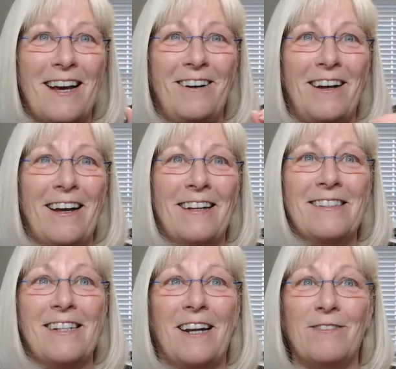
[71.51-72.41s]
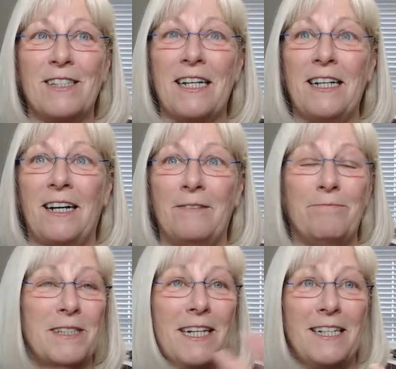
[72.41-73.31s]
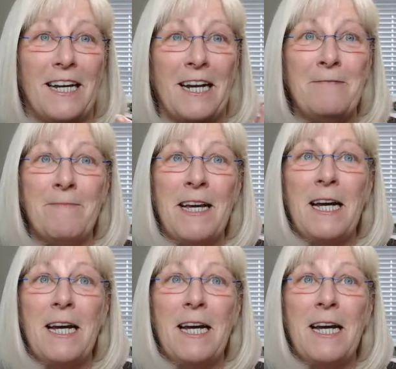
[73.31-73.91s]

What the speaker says: Saturday instead of Sunday.